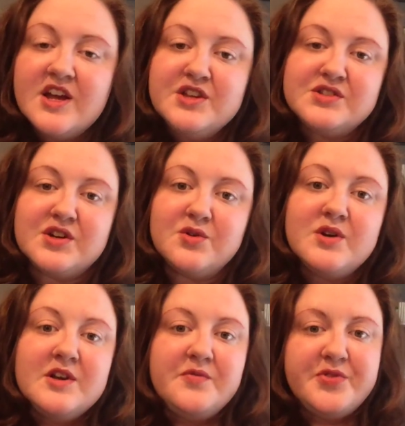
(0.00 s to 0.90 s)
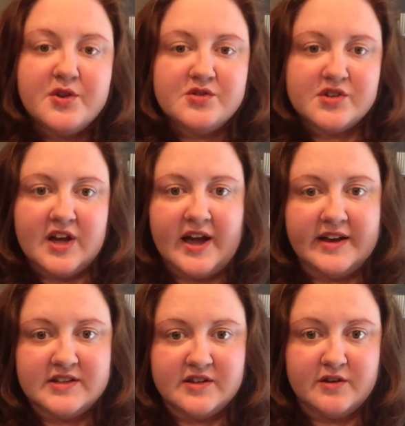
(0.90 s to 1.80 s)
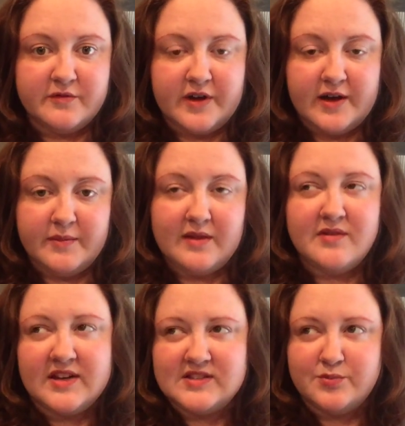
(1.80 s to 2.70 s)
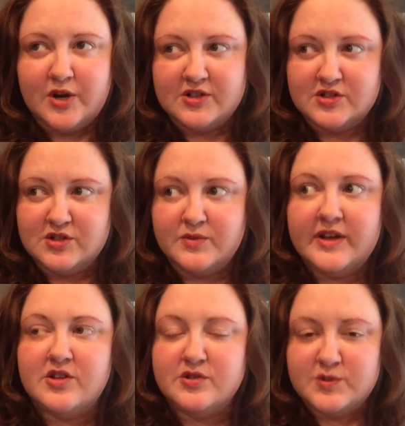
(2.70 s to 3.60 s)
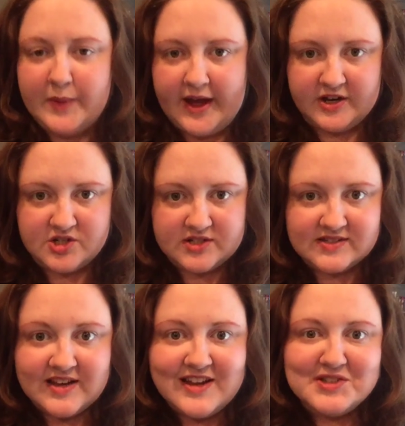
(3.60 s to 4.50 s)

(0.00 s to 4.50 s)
So those are kind of, and custom products also includes packages.